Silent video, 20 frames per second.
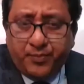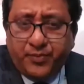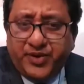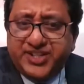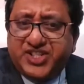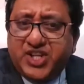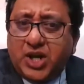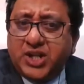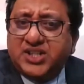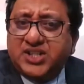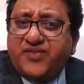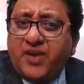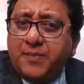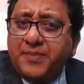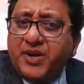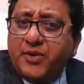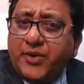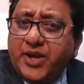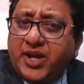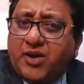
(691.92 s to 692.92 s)
results
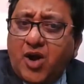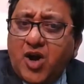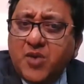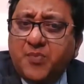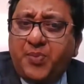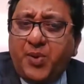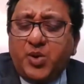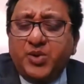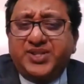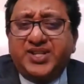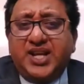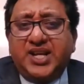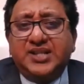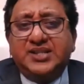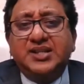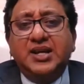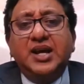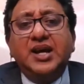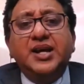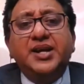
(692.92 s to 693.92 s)
from the recount
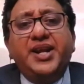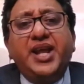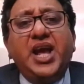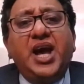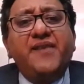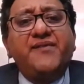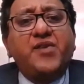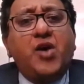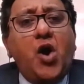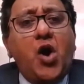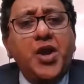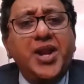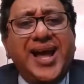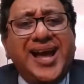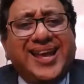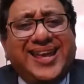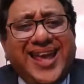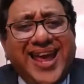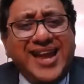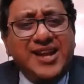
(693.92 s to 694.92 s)
process, they have gone
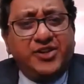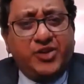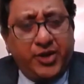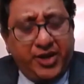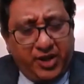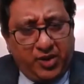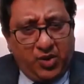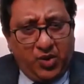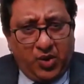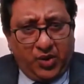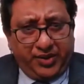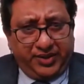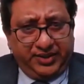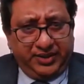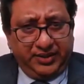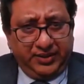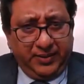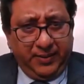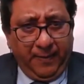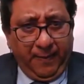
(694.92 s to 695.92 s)
again to the
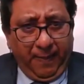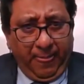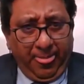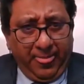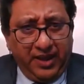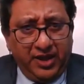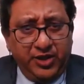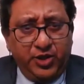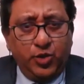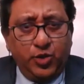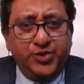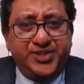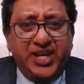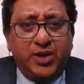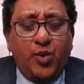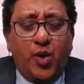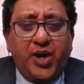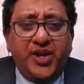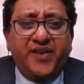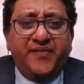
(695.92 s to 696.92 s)
court
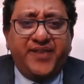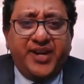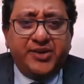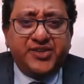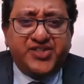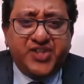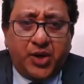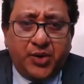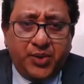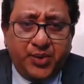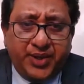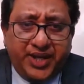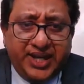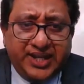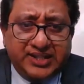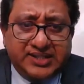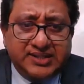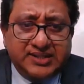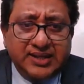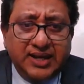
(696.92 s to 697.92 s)
using one of their
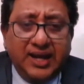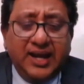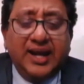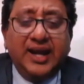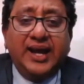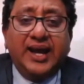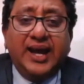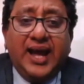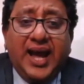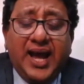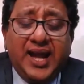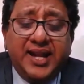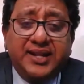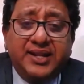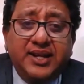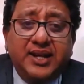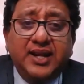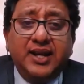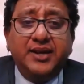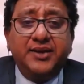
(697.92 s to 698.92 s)
surrogates.
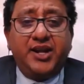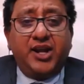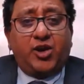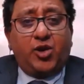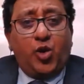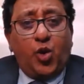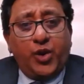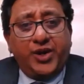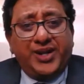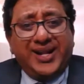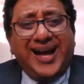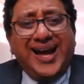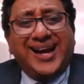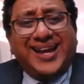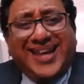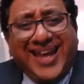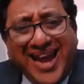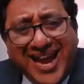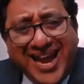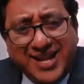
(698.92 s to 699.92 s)
And the court
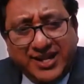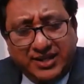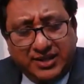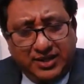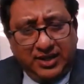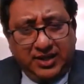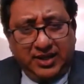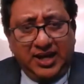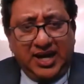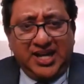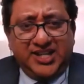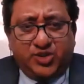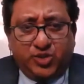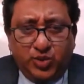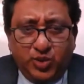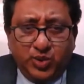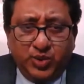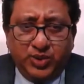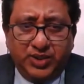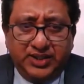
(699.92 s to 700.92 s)
again has
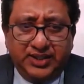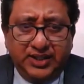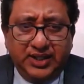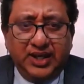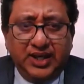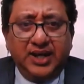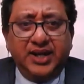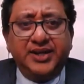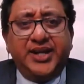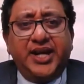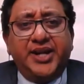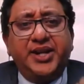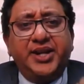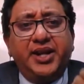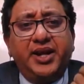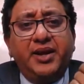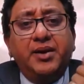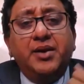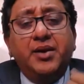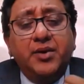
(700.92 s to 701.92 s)
ruled that
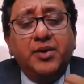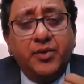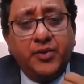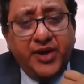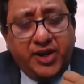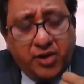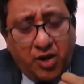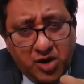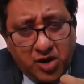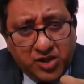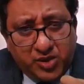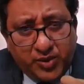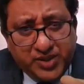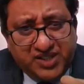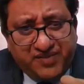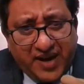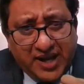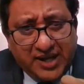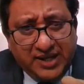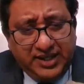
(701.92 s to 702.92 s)
the recount
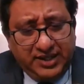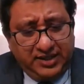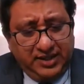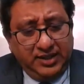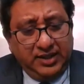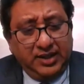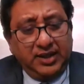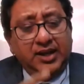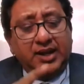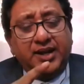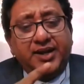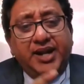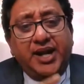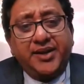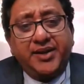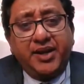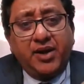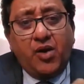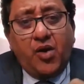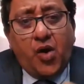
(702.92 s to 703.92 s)
was valid,
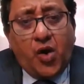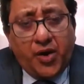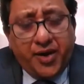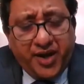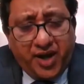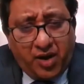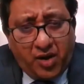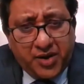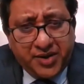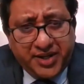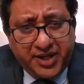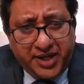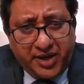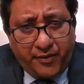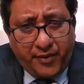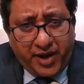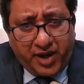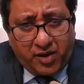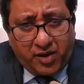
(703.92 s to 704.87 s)
that the order under